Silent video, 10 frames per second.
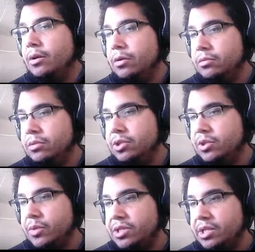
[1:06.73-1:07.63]

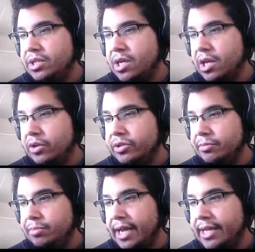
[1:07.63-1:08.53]
Switch this color to
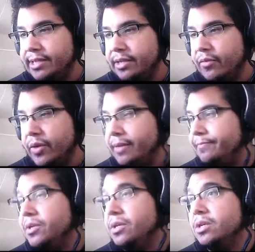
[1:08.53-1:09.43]
black instead of white.
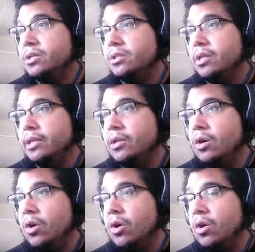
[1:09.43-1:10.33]
Select
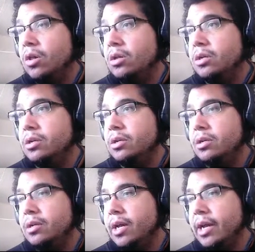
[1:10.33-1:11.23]
all,
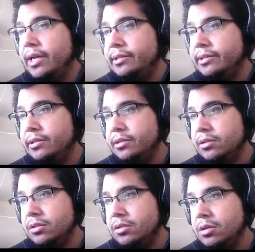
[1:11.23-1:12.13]
edit,
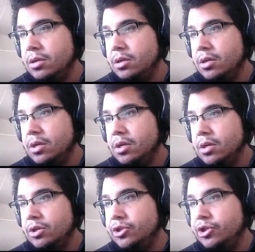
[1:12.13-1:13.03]

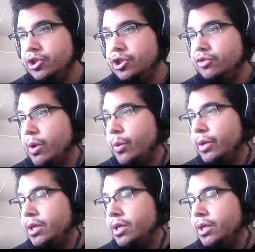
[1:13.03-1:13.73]
stroke.